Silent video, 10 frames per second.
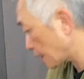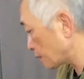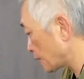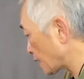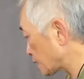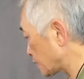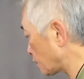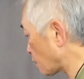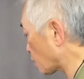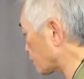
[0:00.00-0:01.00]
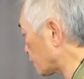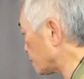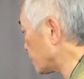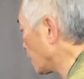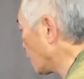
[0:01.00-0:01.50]
We actually work
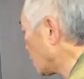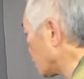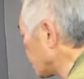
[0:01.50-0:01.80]
from, we